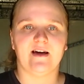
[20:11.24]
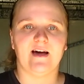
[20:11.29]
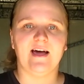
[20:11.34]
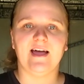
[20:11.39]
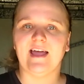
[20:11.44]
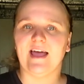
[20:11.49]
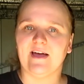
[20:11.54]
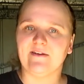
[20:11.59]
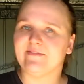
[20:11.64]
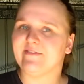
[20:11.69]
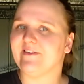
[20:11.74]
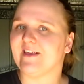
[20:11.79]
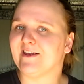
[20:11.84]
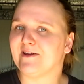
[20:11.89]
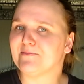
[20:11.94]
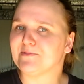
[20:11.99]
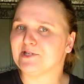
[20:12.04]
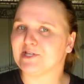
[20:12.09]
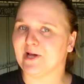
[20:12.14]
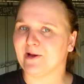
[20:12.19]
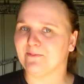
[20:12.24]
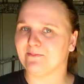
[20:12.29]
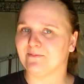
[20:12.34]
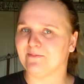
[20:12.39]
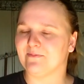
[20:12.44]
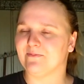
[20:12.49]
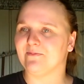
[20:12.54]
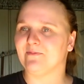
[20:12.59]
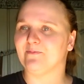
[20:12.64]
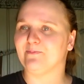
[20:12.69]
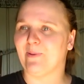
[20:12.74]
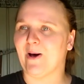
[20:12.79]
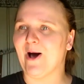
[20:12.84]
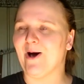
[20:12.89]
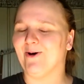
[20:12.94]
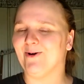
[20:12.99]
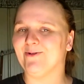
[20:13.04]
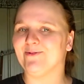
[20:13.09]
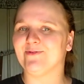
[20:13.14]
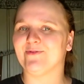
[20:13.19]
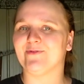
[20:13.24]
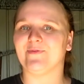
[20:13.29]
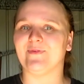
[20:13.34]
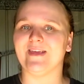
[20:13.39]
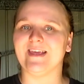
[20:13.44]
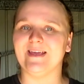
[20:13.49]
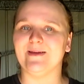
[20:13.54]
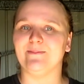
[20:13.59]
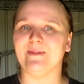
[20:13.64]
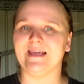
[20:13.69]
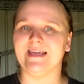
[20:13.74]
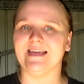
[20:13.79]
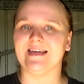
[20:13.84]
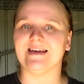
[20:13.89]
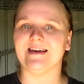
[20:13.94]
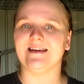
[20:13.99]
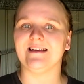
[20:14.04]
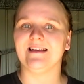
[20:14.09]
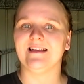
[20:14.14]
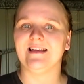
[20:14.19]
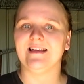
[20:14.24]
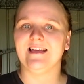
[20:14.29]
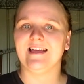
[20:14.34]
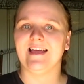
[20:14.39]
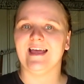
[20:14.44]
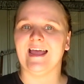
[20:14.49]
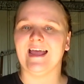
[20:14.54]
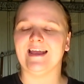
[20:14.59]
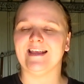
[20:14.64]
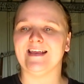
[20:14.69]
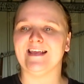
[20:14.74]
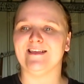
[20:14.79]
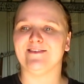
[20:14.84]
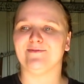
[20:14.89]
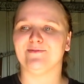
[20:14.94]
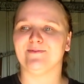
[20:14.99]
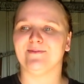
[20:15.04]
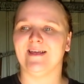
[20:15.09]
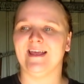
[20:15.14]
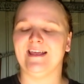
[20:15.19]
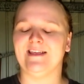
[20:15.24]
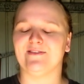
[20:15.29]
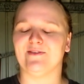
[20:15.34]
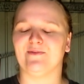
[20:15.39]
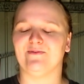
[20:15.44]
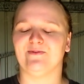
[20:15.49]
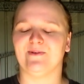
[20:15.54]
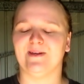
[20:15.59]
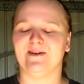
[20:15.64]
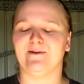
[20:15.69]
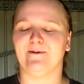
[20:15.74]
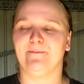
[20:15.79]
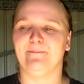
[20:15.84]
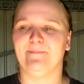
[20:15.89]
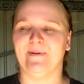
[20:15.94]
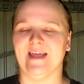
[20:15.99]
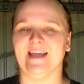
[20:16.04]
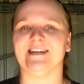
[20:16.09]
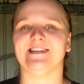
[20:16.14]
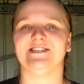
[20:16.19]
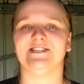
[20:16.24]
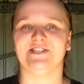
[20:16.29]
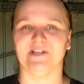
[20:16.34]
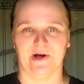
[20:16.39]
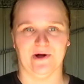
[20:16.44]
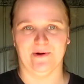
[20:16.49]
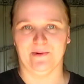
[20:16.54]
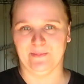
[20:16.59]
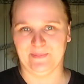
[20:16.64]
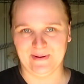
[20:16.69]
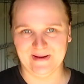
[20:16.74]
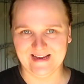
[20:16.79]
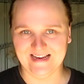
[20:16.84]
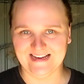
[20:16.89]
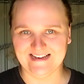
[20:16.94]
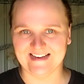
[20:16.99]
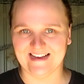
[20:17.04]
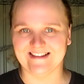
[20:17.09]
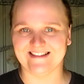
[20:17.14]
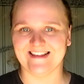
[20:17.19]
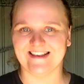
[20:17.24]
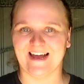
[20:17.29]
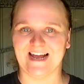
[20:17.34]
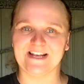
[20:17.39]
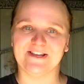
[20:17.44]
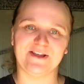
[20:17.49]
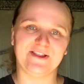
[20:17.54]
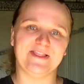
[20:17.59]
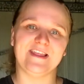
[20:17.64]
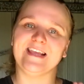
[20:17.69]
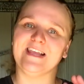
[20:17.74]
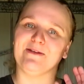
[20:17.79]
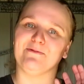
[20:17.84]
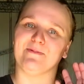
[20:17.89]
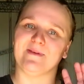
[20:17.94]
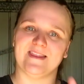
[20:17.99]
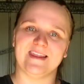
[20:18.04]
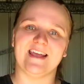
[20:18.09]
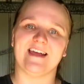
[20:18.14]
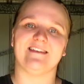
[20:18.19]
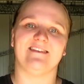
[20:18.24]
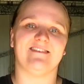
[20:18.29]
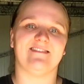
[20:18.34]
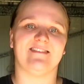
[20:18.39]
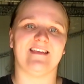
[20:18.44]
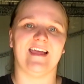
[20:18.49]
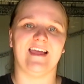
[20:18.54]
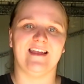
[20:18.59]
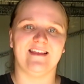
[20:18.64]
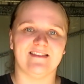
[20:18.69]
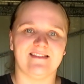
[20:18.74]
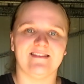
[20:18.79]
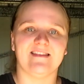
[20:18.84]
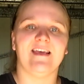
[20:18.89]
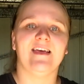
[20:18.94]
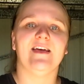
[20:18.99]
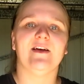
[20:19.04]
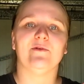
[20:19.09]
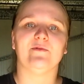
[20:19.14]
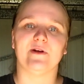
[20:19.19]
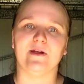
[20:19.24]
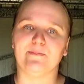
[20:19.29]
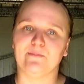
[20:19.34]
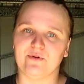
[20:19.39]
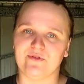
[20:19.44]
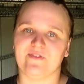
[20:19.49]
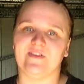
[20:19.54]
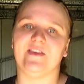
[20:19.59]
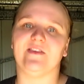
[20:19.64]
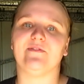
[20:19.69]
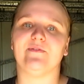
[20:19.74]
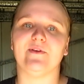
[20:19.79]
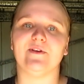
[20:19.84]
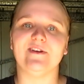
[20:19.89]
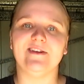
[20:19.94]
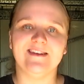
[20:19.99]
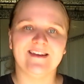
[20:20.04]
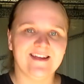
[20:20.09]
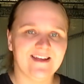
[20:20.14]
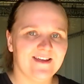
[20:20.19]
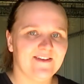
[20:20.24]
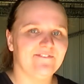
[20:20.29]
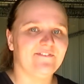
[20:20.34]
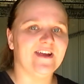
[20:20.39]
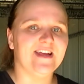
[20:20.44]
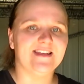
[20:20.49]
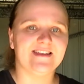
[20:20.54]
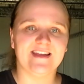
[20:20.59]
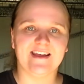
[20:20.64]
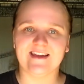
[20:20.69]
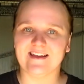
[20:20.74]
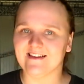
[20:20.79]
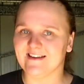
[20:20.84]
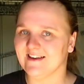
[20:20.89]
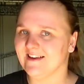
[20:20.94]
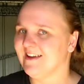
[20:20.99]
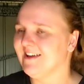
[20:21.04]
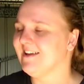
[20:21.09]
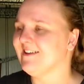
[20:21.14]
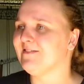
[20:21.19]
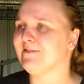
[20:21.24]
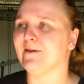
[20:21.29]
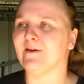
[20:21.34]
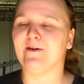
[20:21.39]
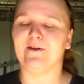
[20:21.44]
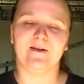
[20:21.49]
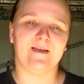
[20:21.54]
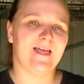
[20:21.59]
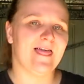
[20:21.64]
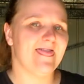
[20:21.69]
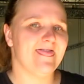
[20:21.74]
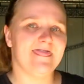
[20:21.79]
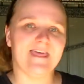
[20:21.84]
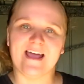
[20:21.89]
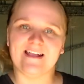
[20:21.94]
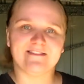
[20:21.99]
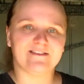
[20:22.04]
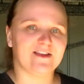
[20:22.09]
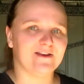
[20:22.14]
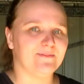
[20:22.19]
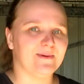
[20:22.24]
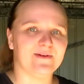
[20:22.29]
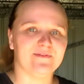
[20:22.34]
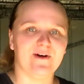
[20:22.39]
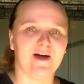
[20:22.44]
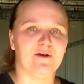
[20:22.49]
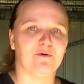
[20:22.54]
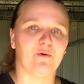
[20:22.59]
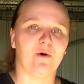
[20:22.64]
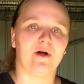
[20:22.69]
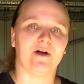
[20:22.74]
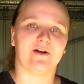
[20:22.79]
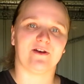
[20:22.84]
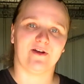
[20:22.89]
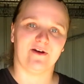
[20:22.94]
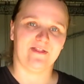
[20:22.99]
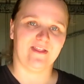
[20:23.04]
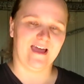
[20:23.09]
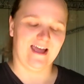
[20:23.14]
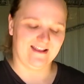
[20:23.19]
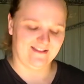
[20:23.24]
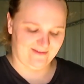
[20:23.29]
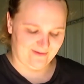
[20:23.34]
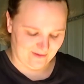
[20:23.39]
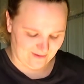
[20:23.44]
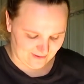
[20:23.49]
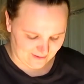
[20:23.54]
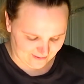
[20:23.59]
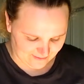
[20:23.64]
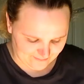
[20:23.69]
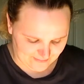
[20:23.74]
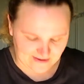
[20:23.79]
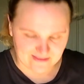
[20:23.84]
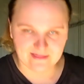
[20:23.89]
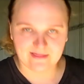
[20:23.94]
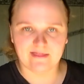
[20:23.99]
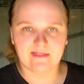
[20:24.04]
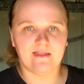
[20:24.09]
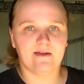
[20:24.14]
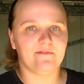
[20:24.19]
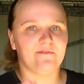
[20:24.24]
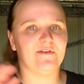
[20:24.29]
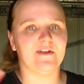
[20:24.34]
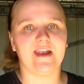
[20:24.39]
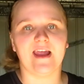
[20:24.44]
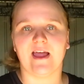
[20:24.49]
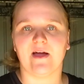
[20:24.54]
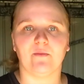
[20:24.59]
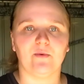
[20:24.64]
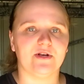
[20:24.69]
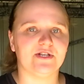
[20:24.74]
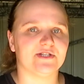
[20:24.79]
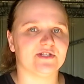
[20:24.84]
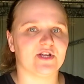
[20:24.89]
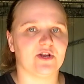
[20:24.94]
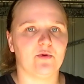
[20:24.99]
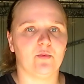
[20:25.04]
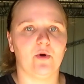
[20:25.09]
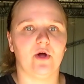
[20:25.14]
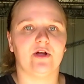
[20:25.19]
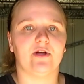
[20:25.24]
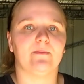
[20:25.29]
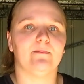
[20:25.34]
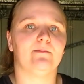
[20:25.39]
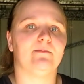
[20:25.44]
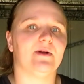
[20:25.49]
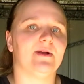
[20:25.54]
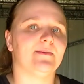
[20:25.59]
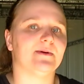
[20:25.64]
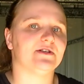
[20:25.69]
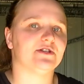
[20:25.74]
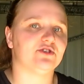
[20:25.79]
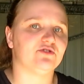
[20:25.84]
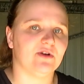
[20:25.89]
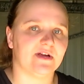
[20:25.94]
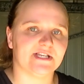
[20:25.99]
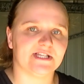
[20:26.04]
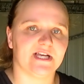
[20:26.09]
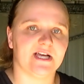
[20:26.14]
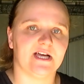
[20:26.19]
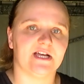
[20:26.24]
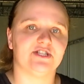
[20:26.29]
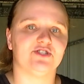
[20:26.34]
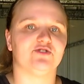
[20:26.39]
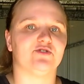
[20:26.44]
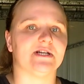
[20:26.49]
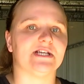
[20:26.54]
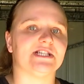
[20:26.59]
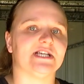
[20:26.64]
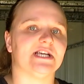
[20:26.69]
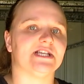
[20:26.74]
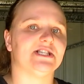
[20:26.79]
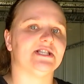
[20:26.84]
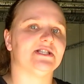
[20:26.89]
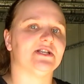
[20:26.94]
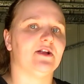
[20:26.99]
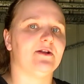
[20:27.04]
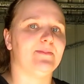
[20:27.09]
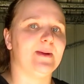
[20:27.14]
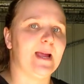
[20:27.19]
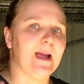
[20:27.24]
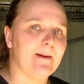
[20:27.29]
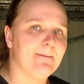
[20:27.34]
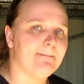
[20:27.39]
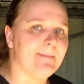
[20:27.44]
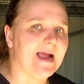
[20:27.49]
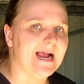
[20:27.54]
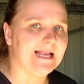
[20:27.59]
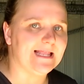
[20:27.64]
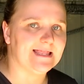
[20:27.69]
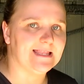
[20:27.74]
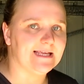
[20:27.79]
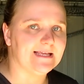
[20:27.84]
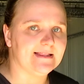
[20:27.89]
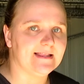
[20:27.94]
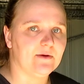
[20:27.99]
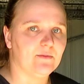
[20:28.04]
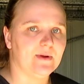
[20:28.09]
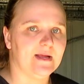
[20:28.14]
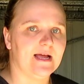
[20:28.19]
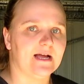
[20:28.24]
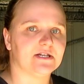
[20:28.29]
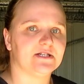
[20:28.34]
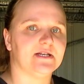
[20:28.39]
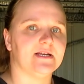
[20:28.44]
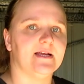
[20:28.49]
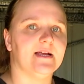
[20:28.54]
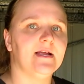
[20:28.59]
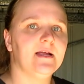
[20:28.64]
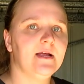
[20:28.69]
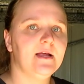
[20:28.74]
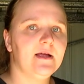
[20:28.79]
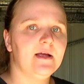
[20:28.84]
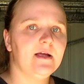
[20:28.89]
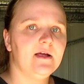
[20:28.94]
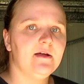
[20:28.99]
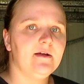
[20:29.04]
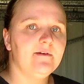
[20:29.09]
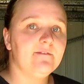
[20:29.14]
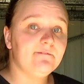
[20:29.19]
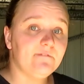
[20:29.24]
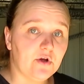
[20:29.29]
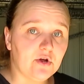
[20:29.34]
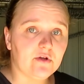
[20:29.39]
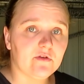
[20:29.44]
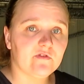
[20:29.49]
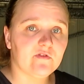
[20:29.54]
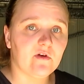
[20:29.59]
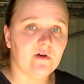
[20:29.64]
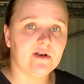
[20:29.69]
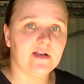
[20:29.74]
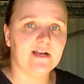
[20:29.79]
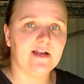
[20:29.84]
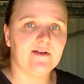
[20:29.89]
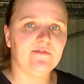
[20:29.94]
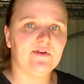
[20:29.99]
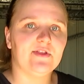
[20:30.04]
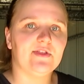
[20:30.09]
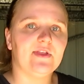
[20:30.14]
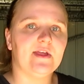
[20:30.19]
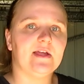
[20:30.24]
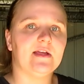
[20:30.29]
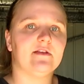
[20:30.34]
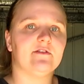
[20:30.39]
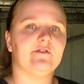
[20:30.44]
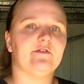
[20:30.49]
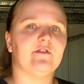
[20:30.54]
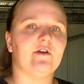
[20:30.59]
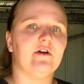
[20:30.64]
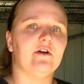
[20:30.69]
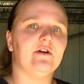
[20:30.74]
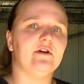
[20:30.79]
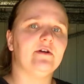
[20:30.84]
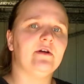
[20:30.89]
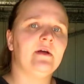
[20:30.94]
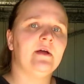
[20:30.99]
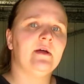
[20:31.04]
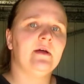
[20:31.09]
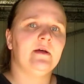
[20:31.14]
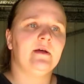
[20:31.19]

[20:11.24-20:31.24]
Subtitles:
I have set up jump poles for him here, and he's a real big dope. I don't think he really understands where he puts his feet down, so that's going to be fun working on that. So, but for now we're just going to work on pretty much dressage. Dressage is going to be our main thing that we actually focus on and everything. So